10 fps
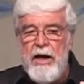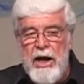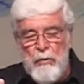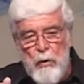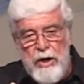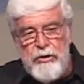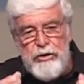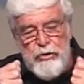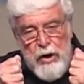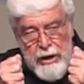And
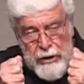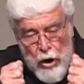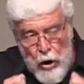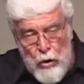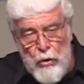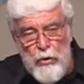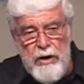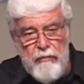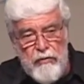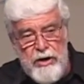once you can hold
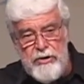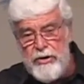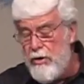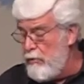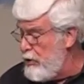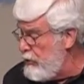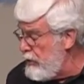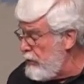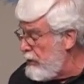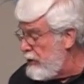and freeze the thought, which you
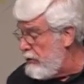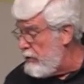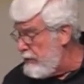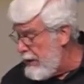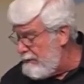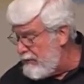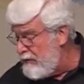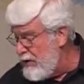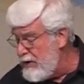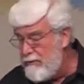can do, and you only have to
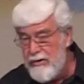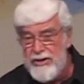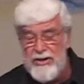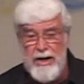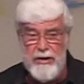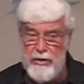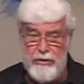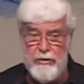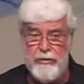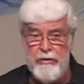freeze it for a second or
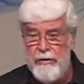two,